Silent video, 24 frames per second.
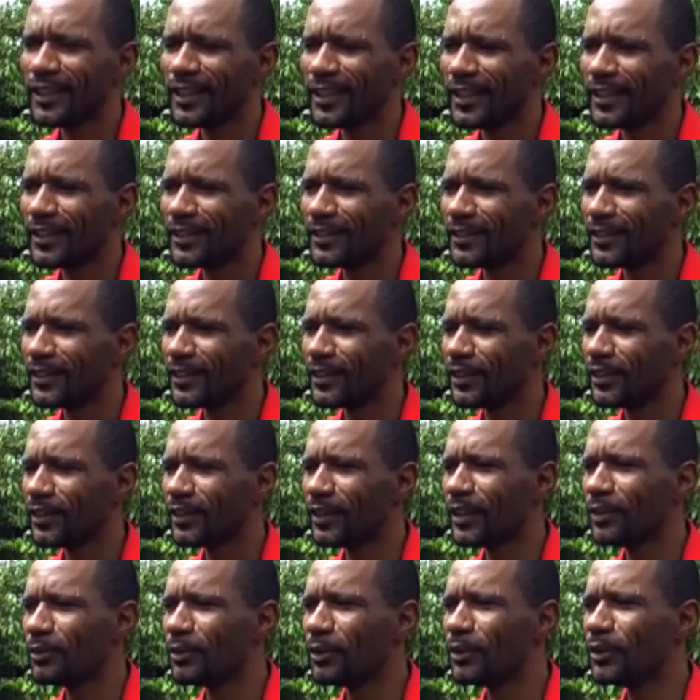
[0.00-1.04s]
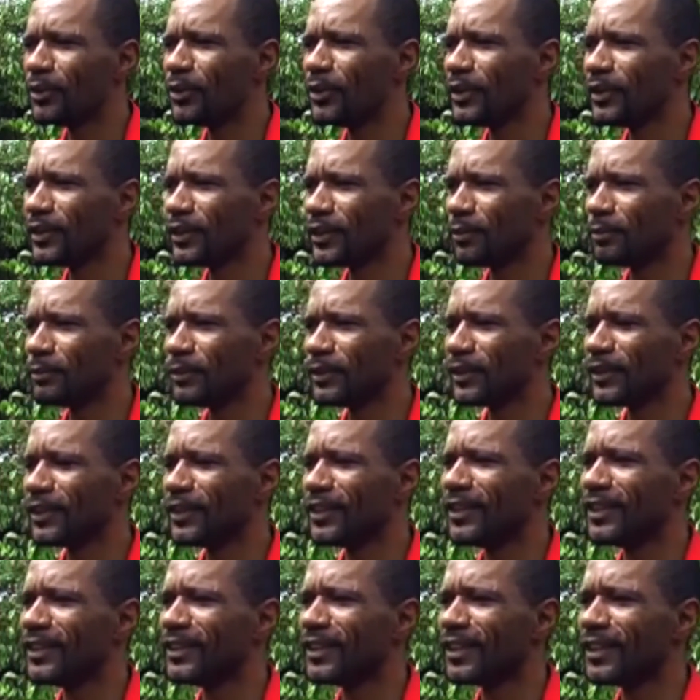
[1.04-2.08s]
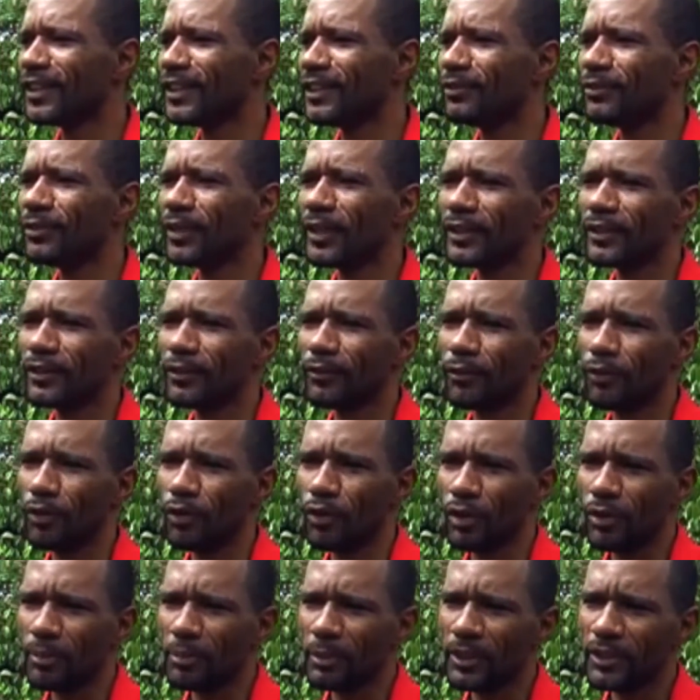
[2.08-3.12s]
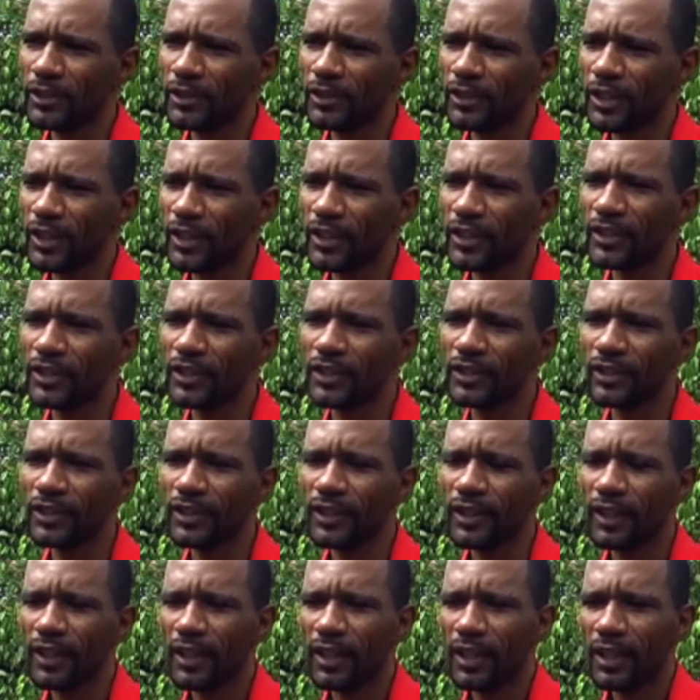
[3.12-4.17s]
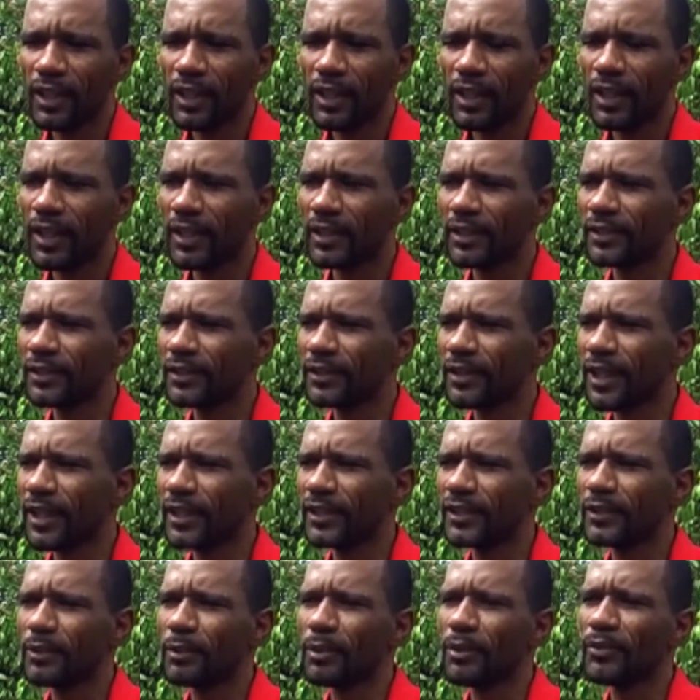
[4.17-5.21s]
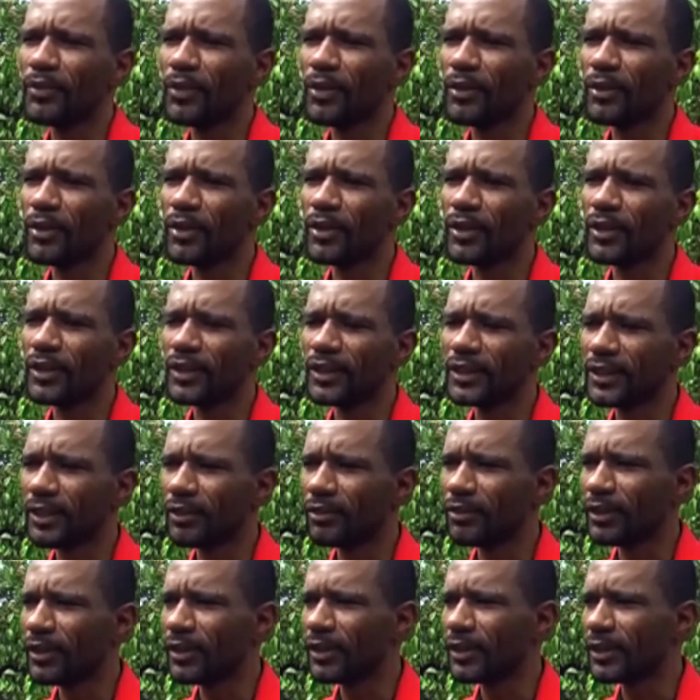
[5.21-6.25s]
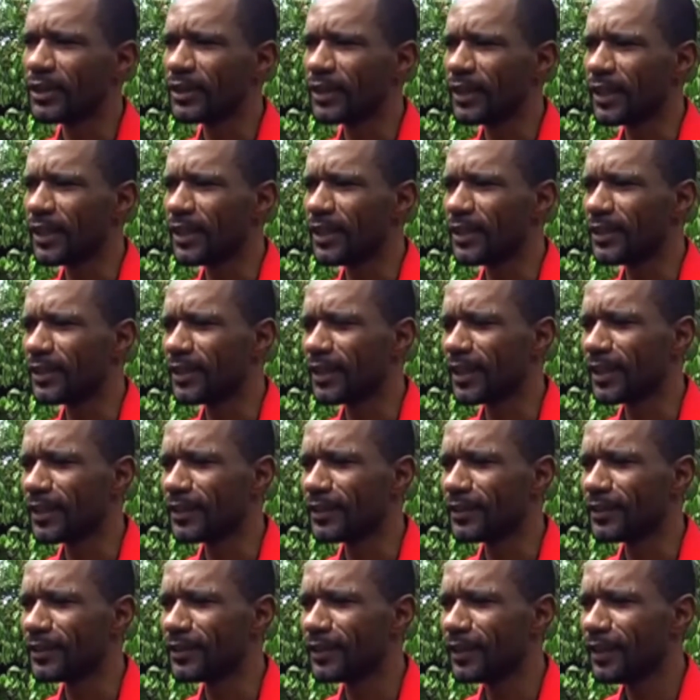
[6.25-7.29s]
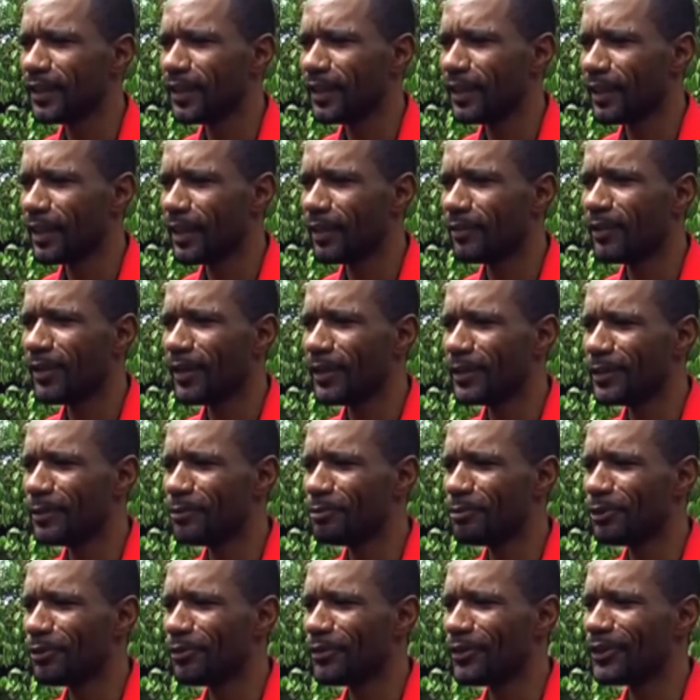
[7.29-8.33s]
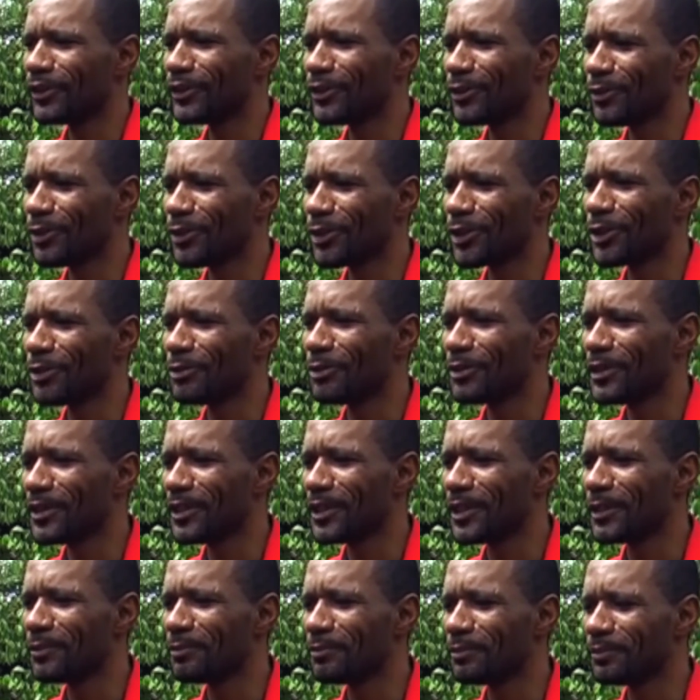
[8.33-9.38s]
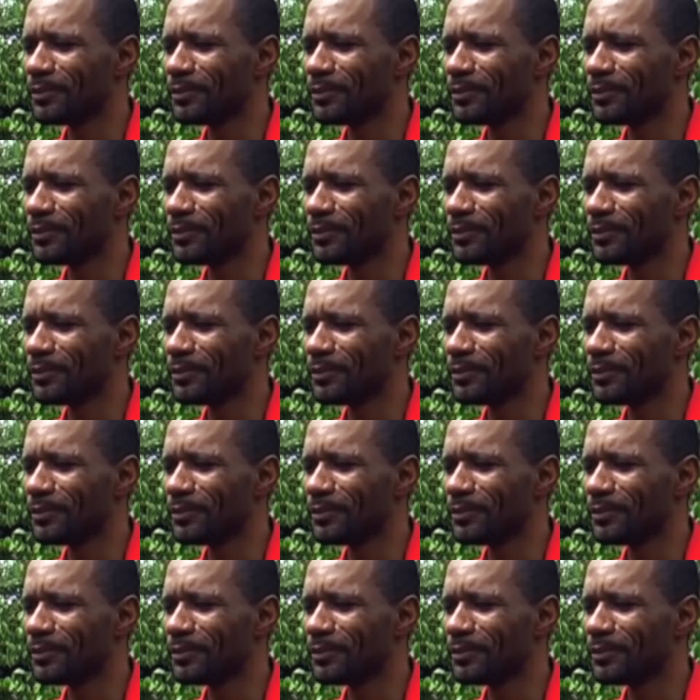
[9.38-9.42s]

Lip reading: and you know, they were doing some studies on the effects of climate change and some of our historical sites, and I've had the privilege of working with them.